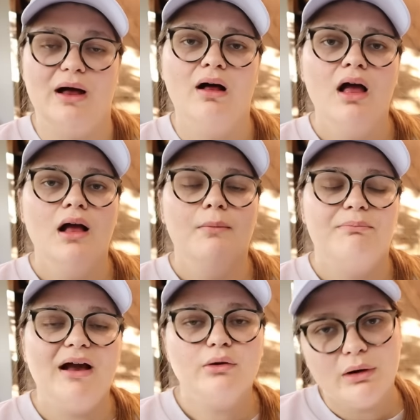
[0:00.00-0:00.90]
well.
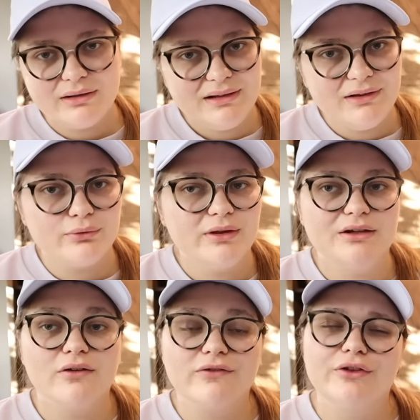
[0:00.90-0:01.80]
Mack Weldon is really
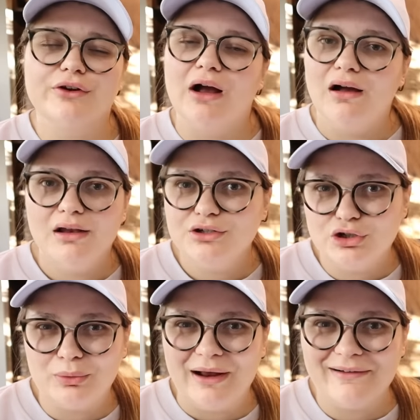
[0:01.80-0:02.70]
known for their
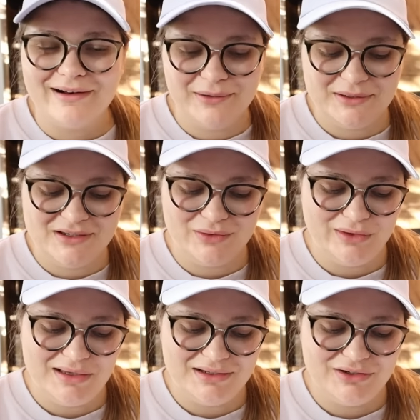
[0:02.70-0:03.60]
underwear, which is
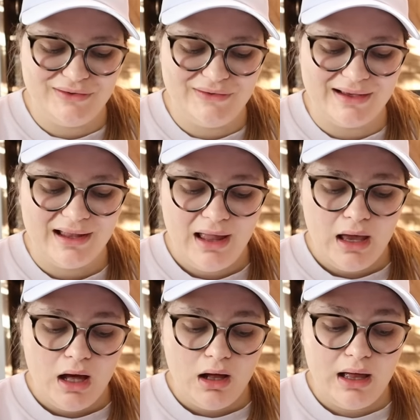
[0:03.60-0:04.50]
really interesting.
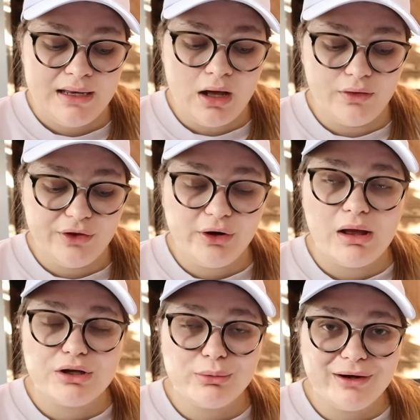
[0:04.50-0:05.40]
And their
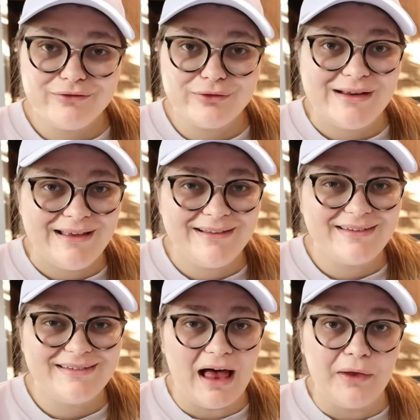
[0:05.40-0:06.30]
underwear freaking
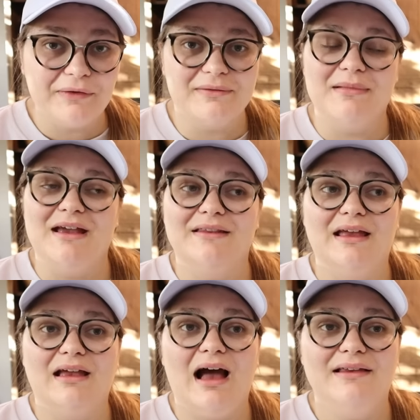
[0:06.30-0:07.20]
sells, man.
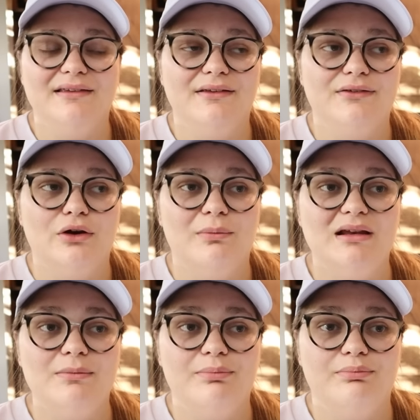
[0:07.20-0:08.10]
Like I saw so
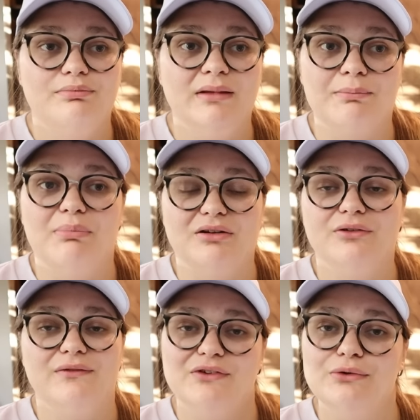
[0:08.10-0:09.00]
many like
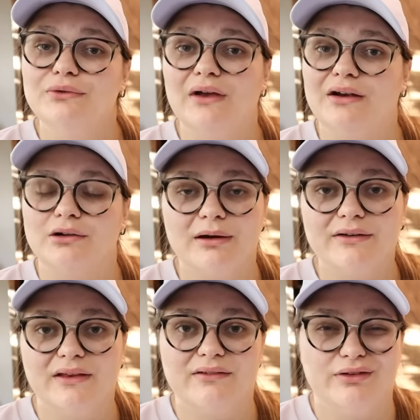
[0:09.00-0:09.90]
bundles of used underwear
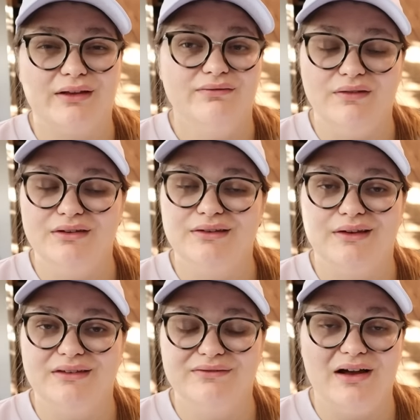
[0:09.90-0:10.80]
selling for like 50
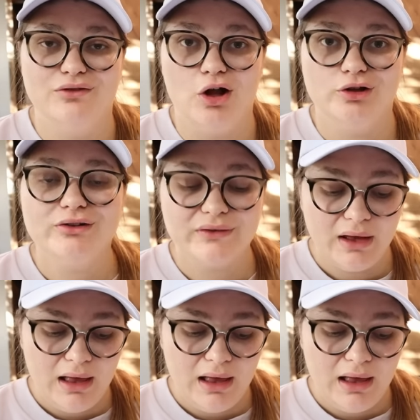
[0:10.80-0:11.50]
$65